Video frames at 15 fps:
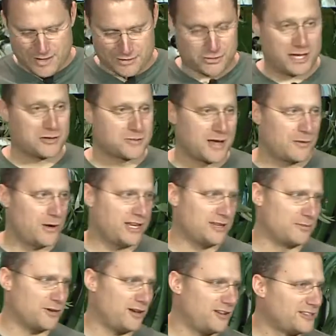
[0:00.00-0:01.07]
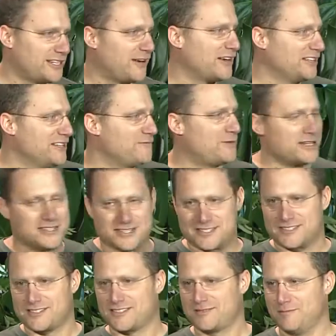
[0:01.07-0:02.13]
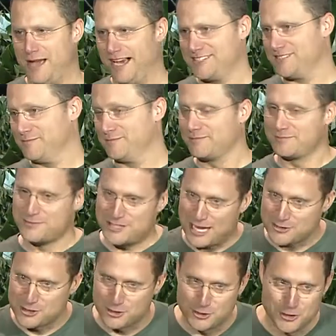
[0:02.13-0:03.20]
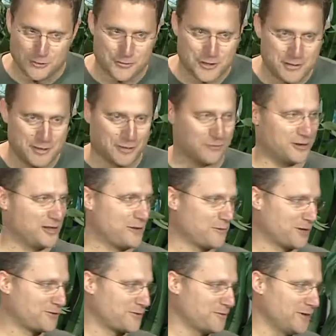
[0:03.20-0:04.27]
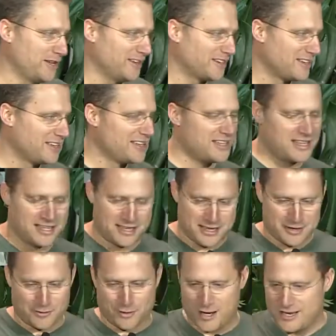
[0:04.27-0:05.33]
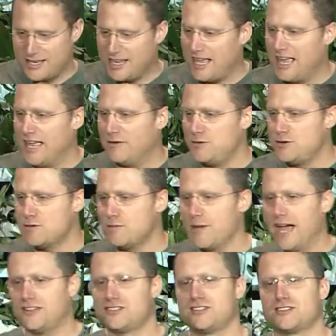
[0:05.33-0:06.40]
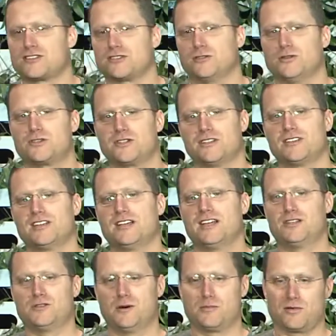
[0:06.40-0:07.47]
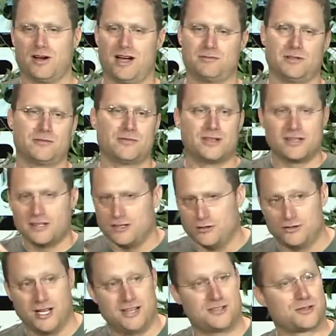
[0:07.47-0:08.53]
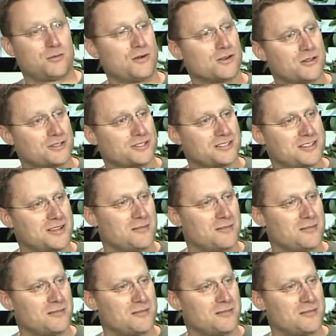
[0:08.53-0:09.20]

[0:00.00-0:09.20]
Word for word: So that was my wake-up call, and now I live by this maxim. Sounds a little goofy, but it really works for me, right? If you imagine a solution to a problem, you change the world.